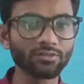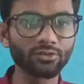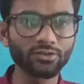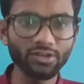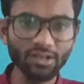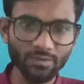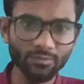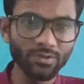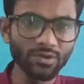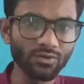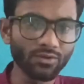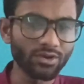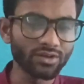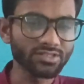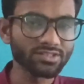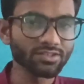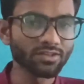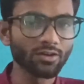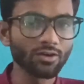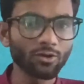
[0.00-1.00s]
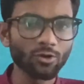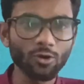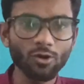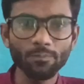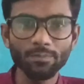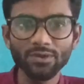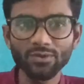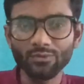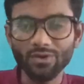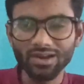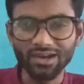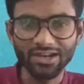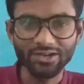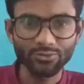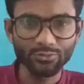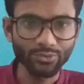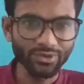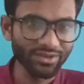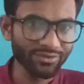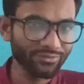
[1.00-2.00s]
Good day viewers, hope you all
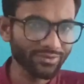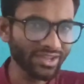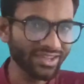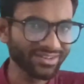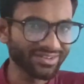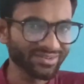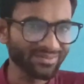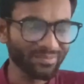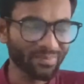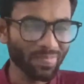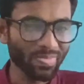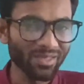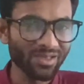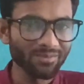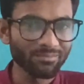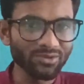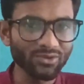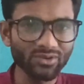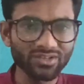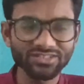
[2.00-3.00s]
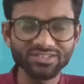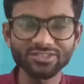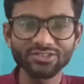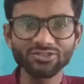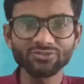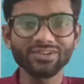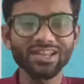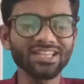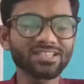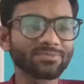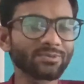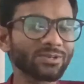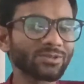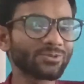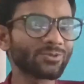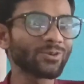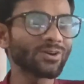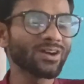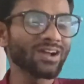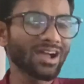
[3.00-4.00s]
are doing great. Viewers, in today's
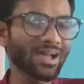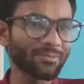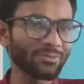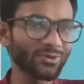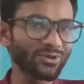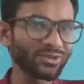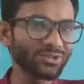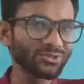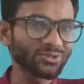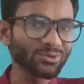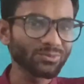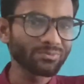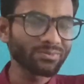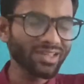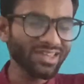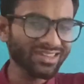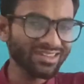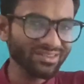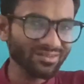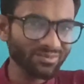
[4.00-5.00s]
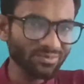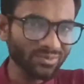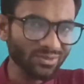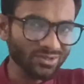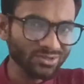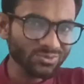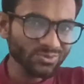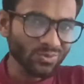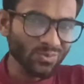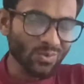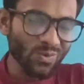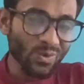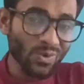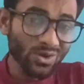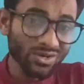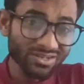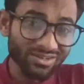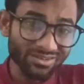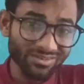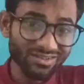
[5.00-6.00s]
video, I'm going to make viewers
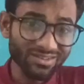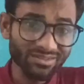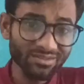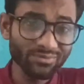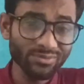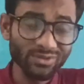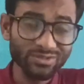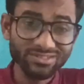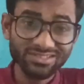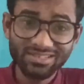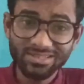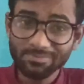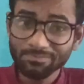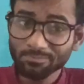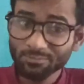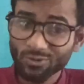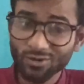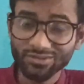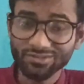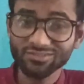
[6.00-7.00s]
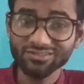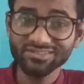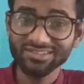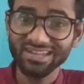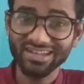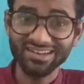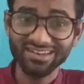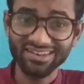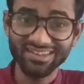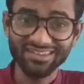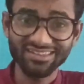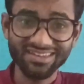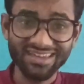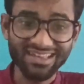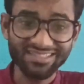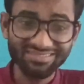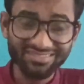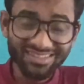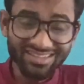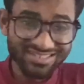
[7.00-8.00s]
on viewers important technique,
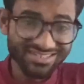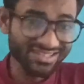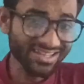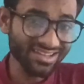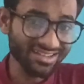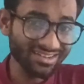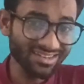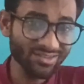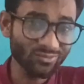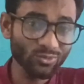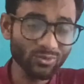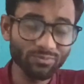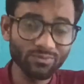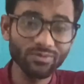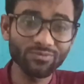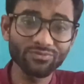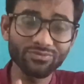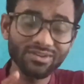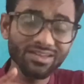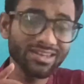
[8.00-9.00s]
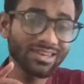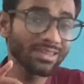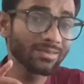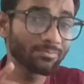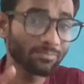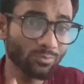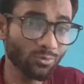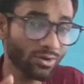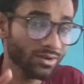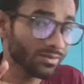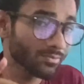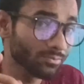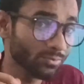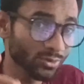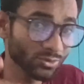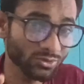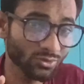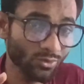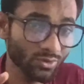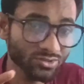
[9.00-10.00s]
and this technique would be very important
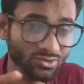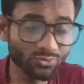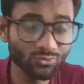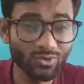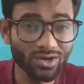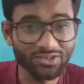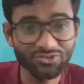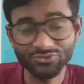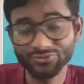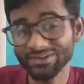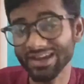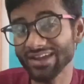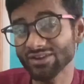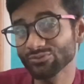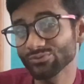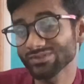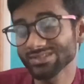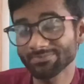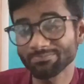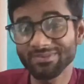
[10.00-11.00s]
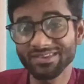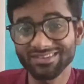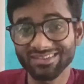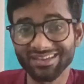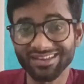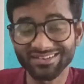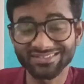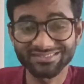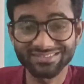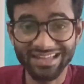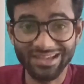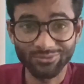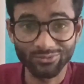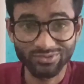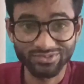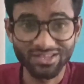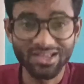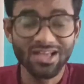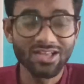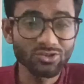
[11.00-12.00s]
for those who are trying to speak English
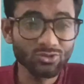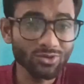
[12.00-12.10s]
language.